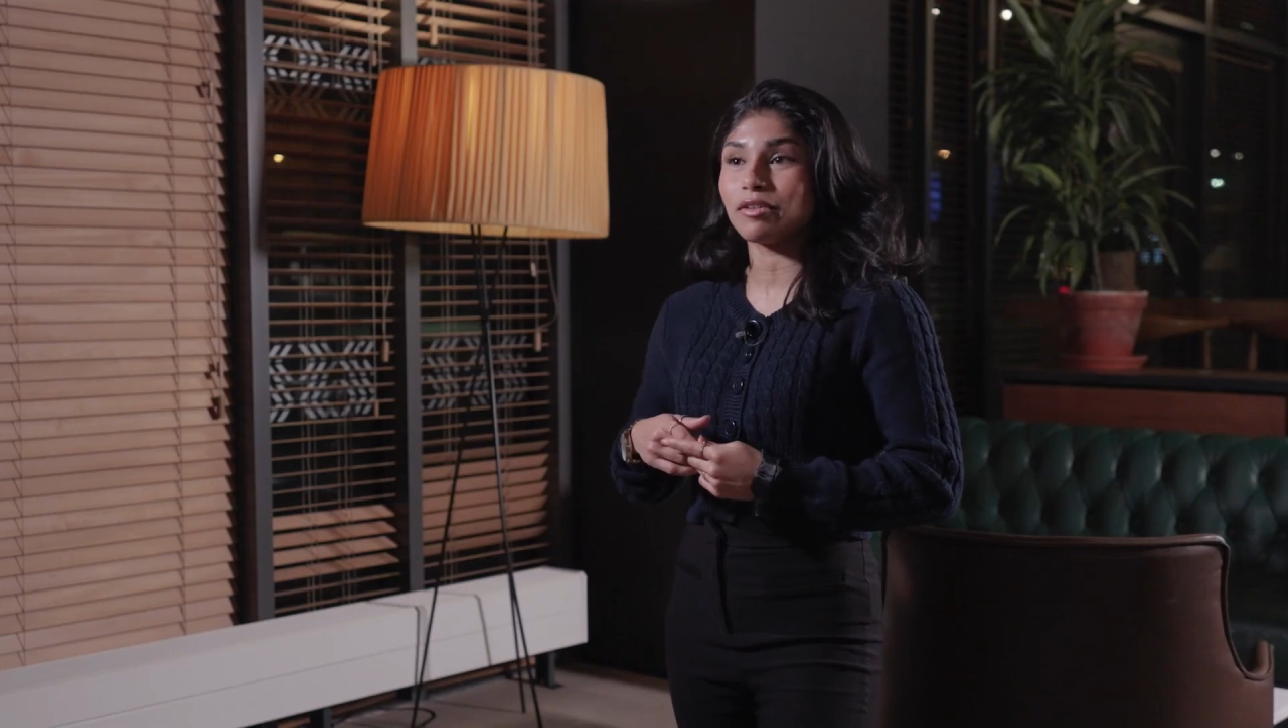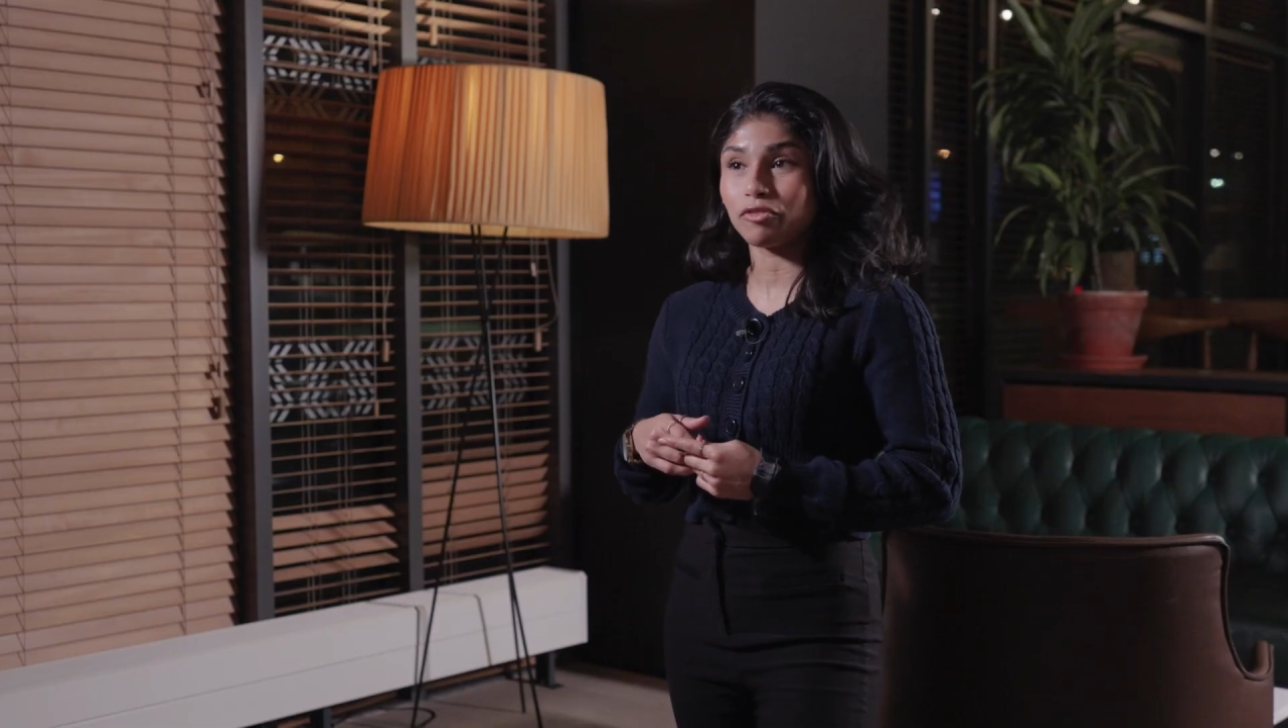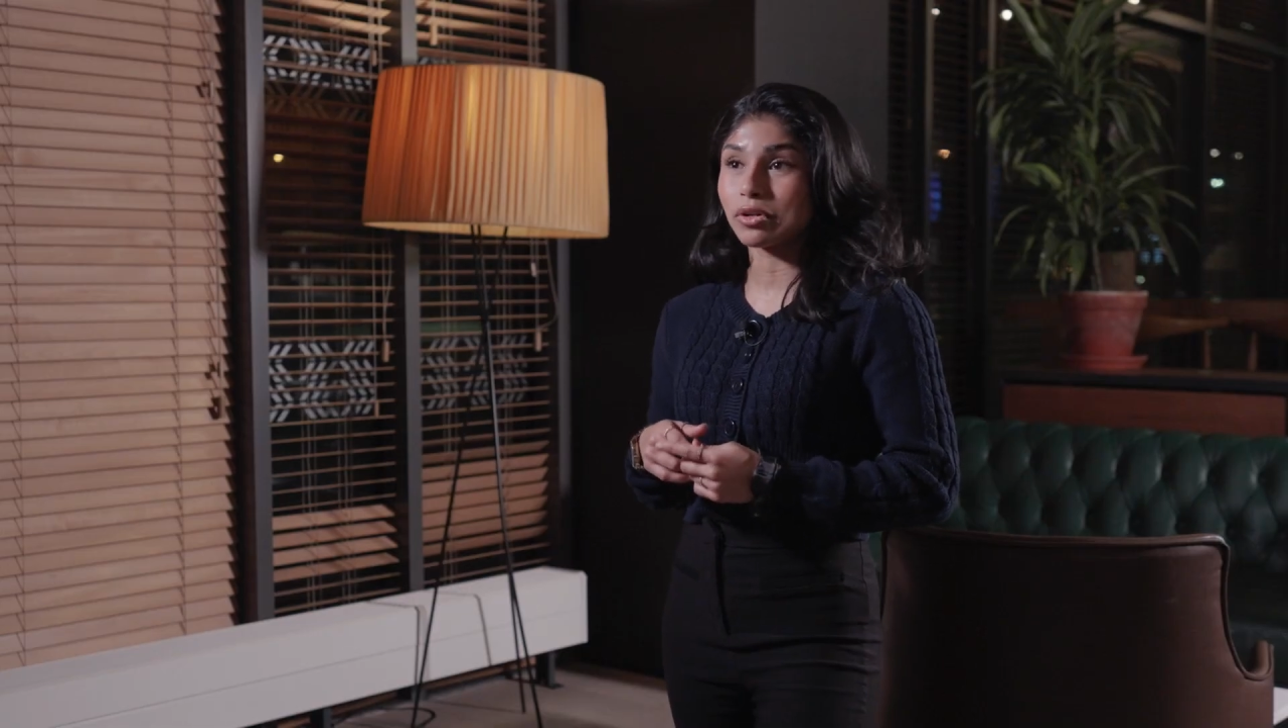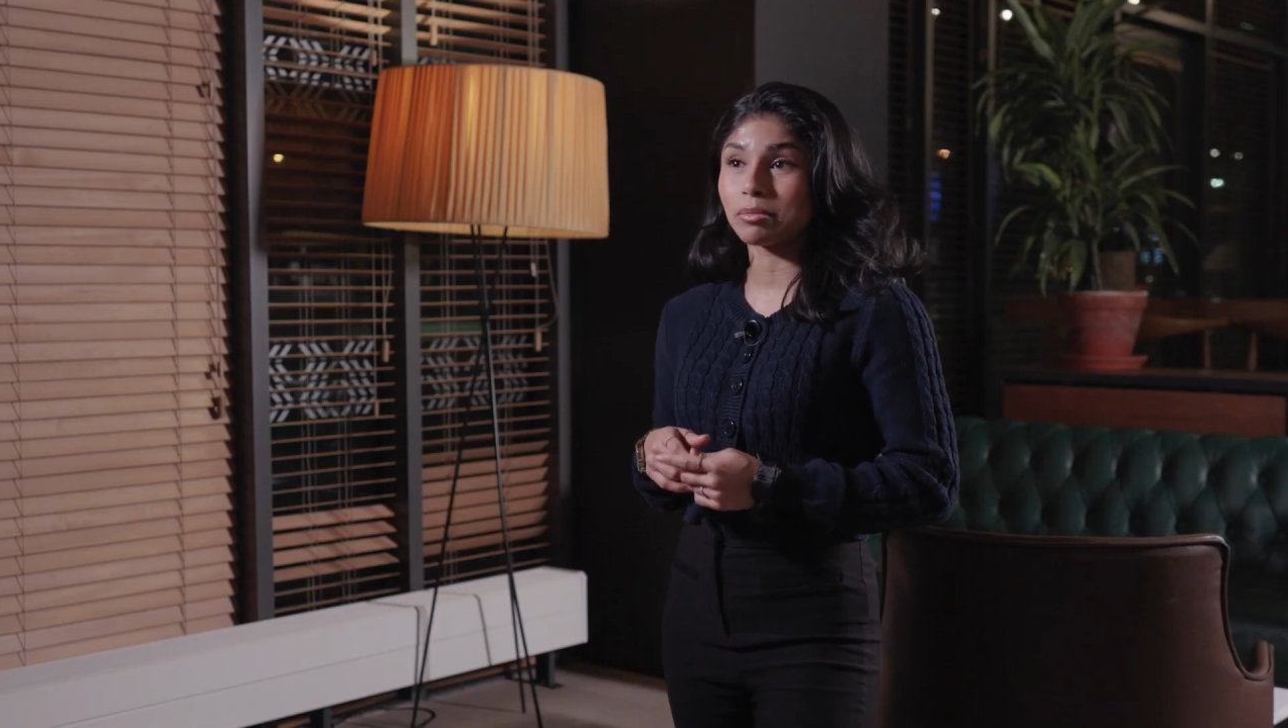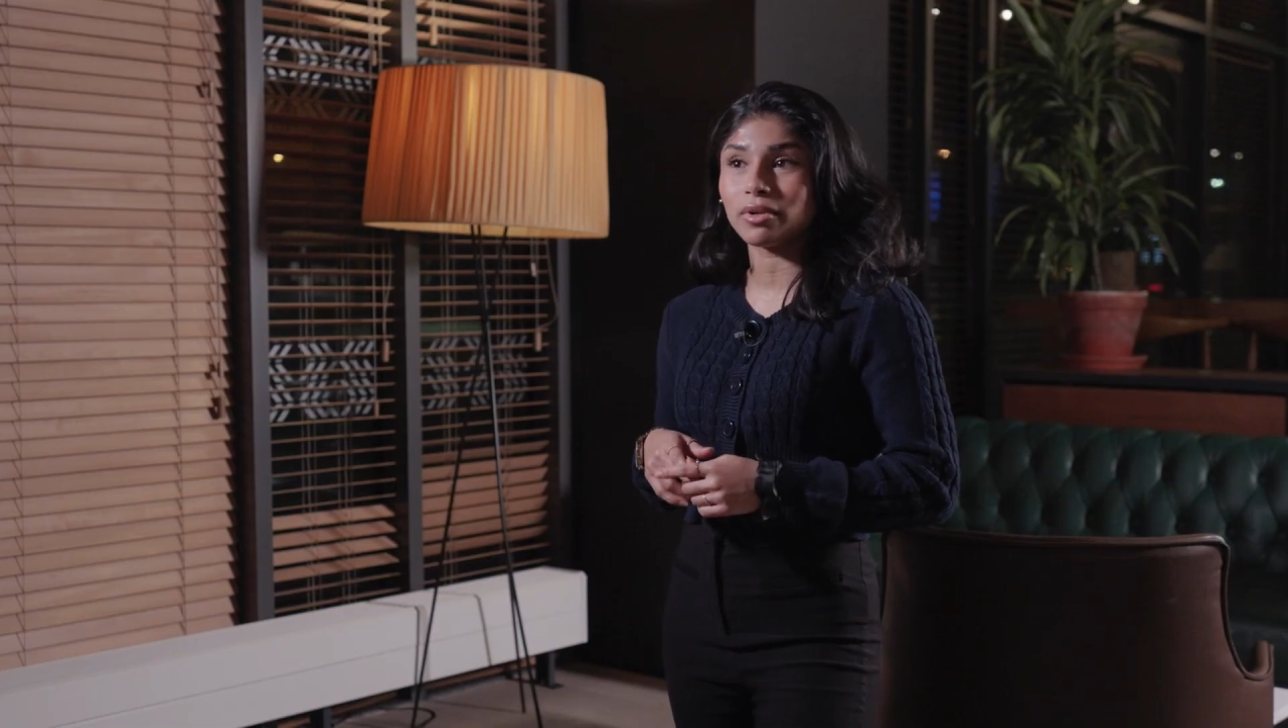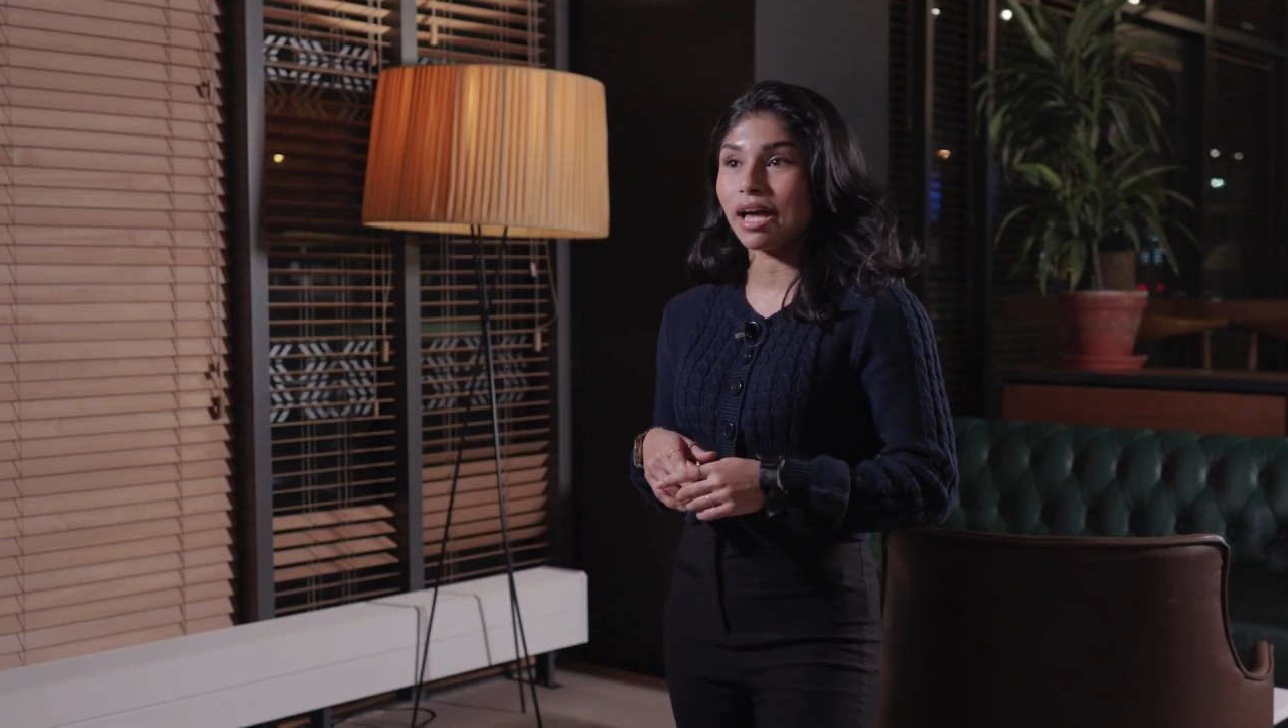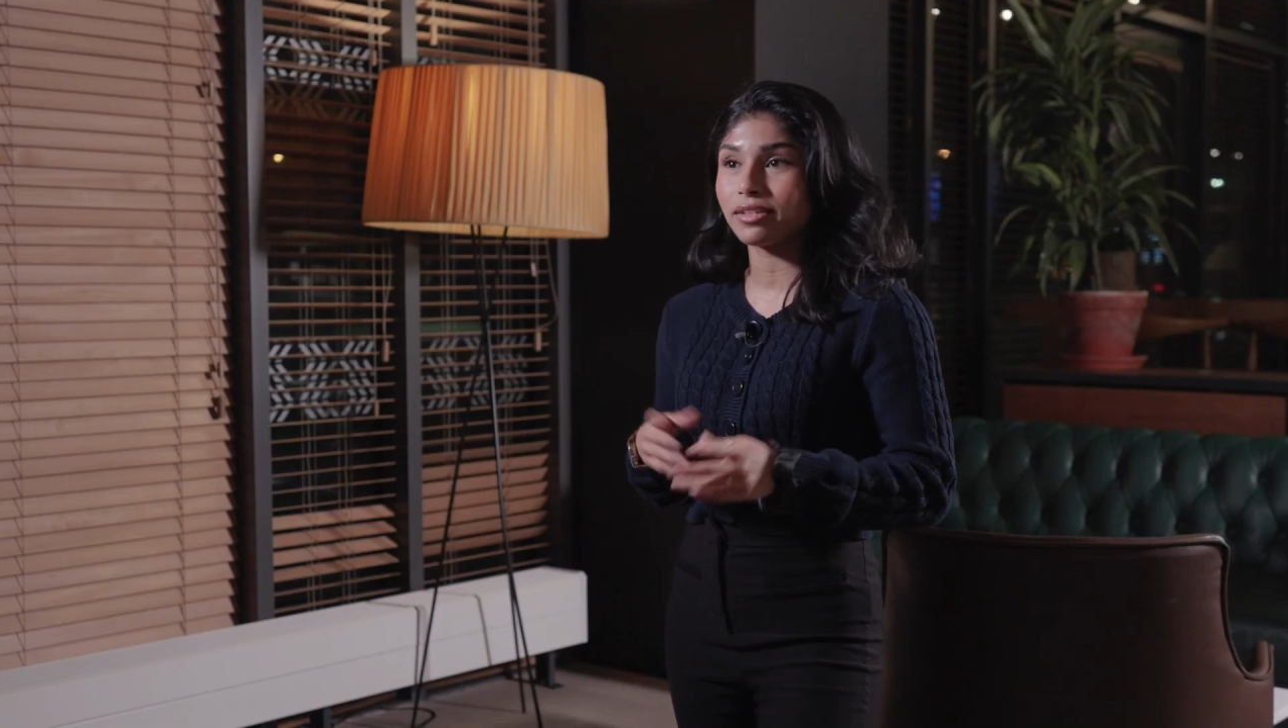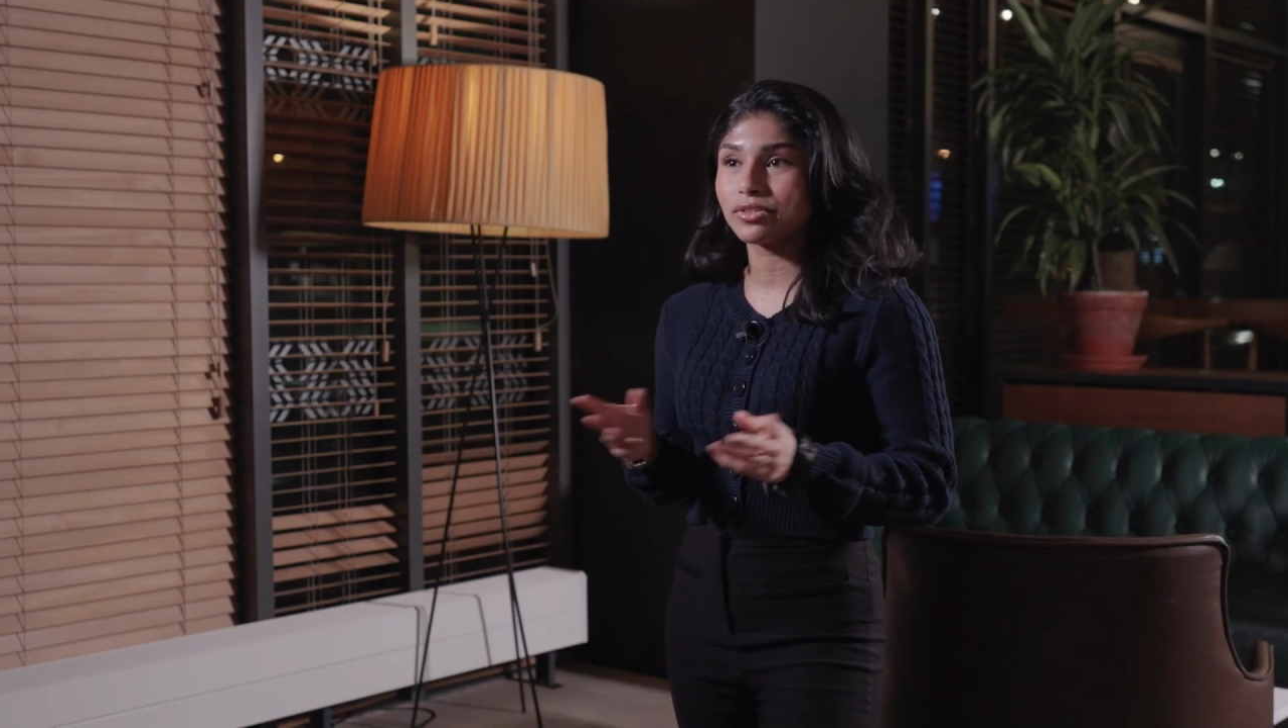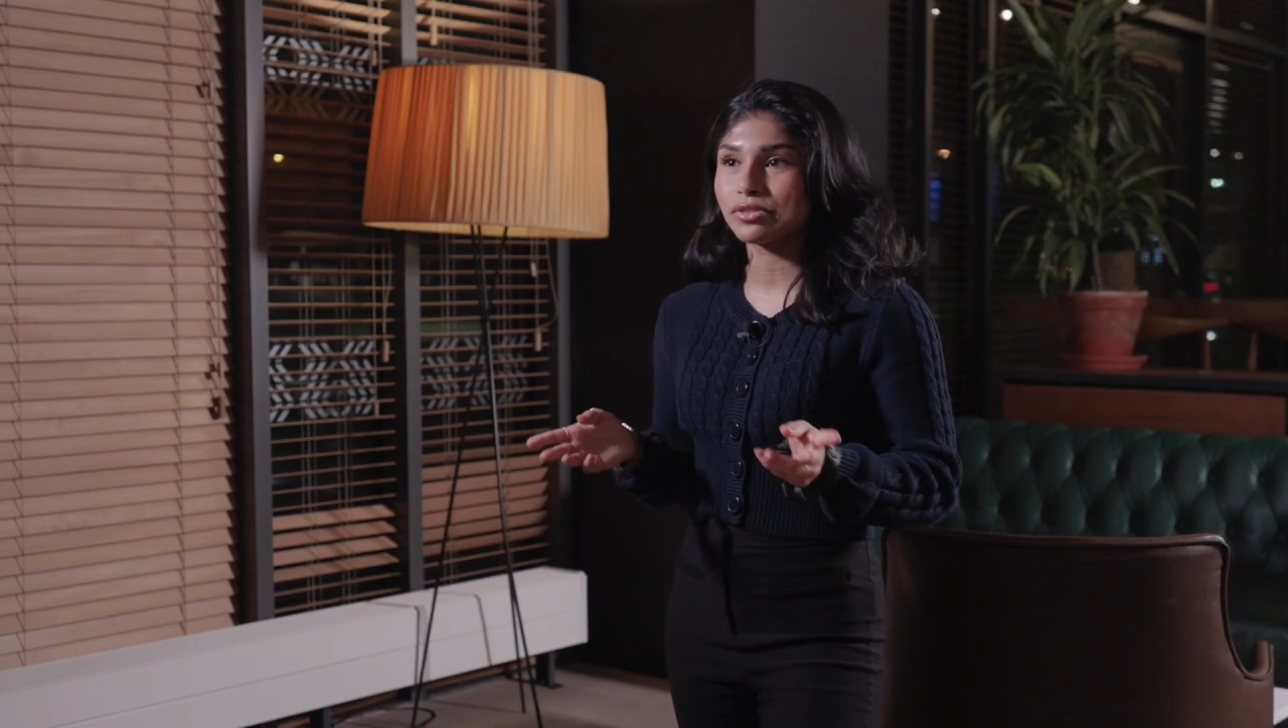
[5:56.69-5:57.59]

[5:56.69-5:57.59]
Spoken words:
affordable and